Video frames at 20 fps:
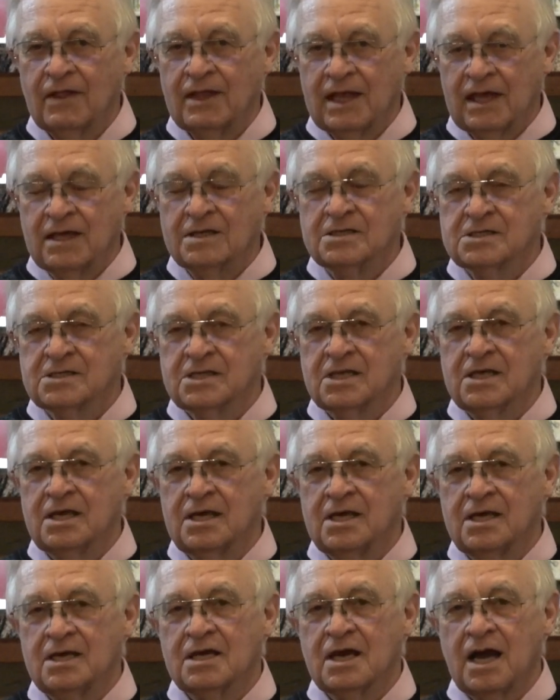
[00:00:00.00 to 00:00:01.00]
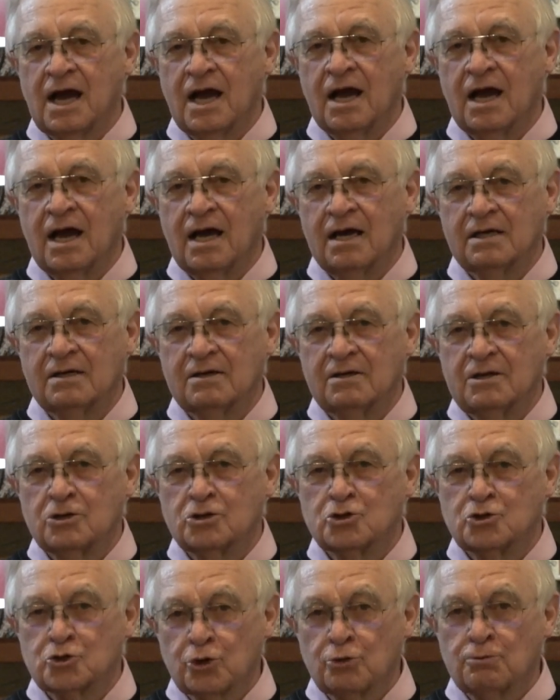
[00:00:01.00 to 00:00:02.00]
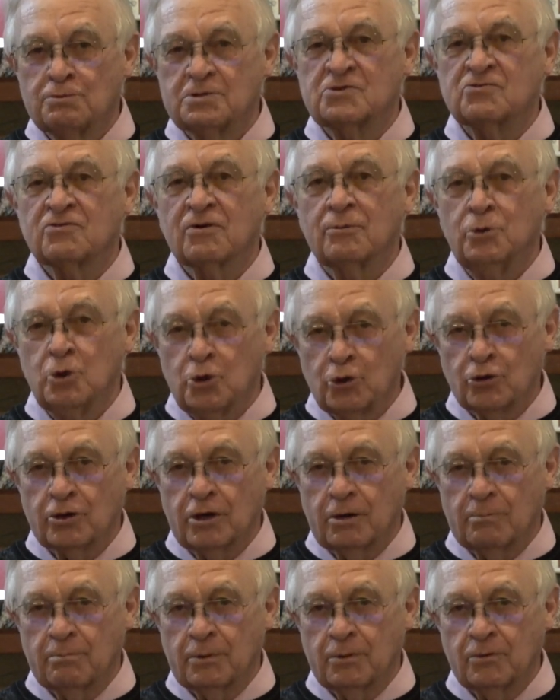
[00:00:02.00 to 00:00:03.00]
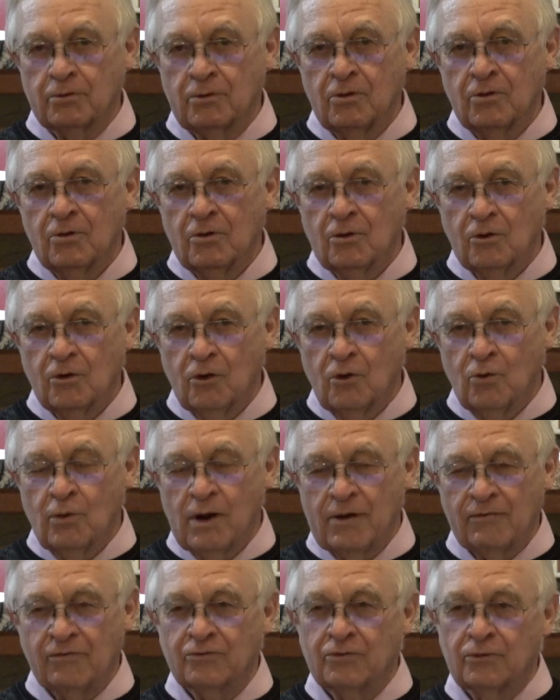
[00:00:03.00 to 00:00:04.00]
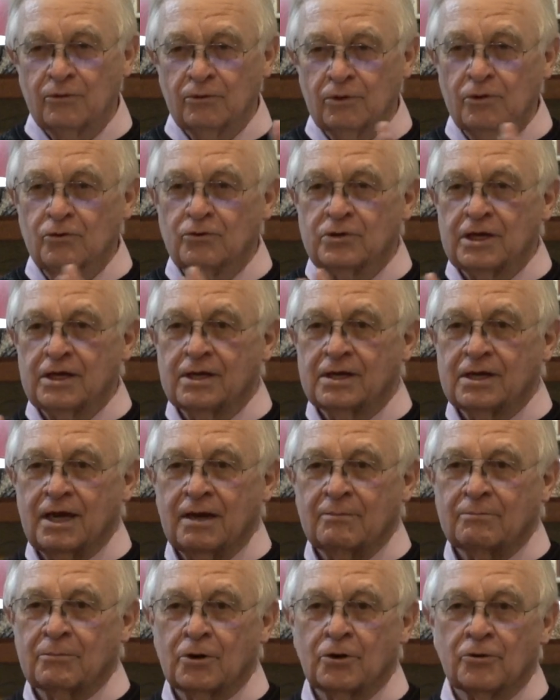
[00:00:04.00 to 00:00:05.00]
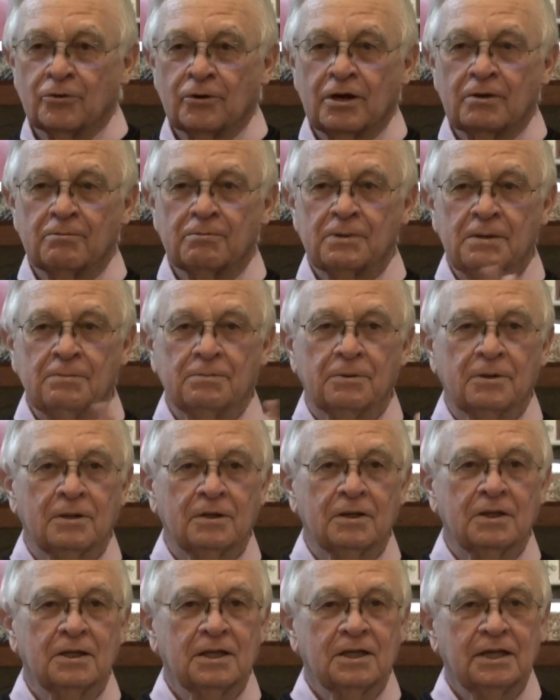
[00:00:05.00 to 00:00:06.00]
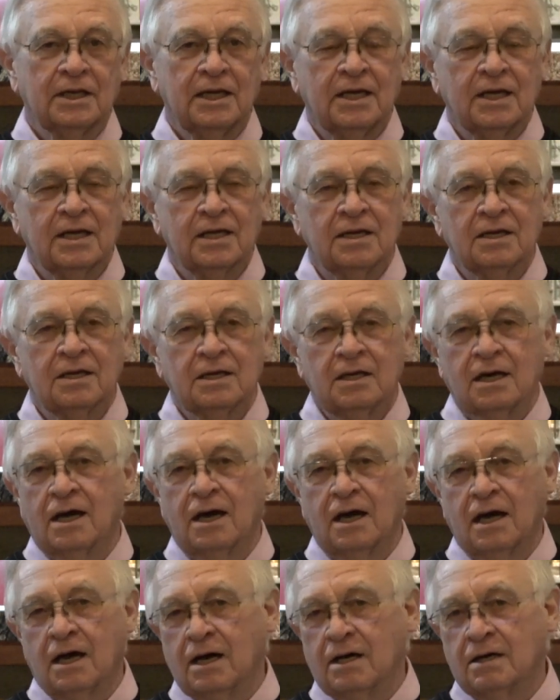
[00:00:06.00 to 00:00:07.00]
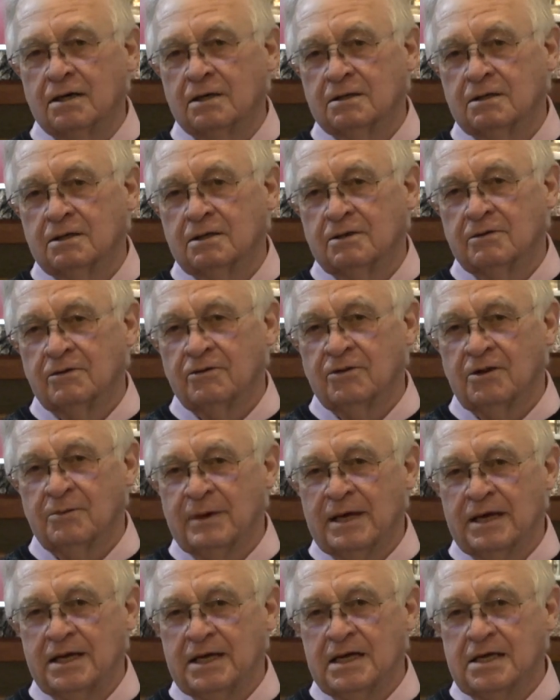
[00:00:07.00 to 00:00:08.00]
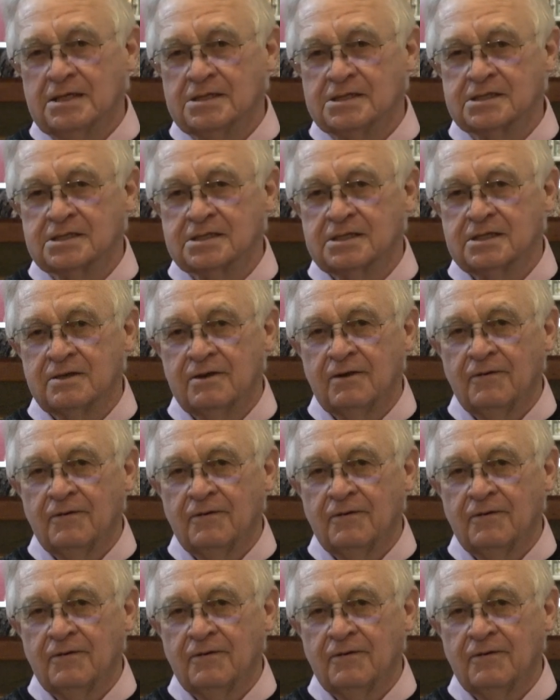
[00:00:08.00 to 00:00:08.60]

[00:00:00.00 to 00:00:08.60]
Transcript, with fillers: is the uh, troops from Europe who went through looting and murdering people in uh, the Mid East.